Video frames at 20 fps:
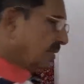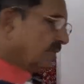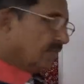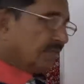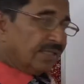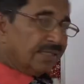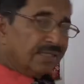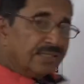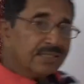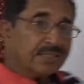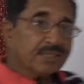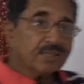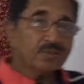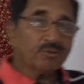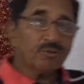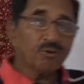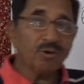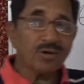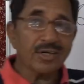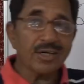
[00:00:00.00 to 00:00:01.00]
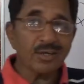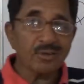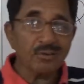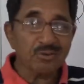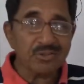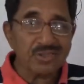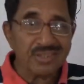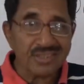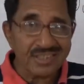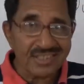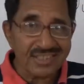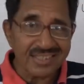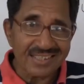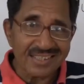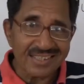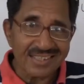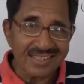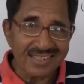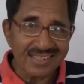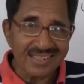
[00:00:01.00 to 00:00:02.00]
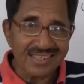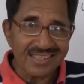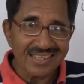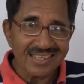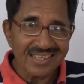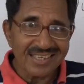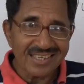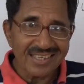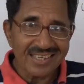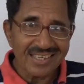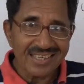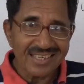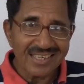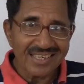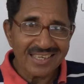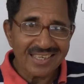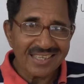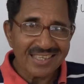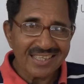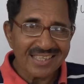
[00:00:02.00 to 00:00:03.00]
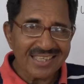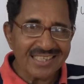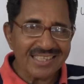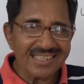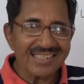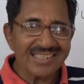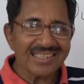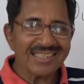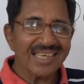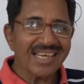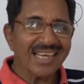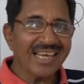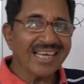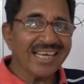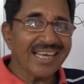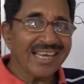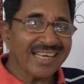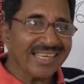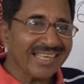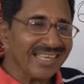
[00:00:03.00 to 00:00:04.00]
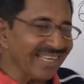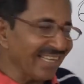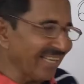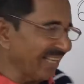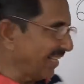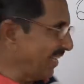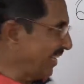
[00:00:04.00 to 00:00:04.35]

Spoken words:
This is not a question. This is a greeting,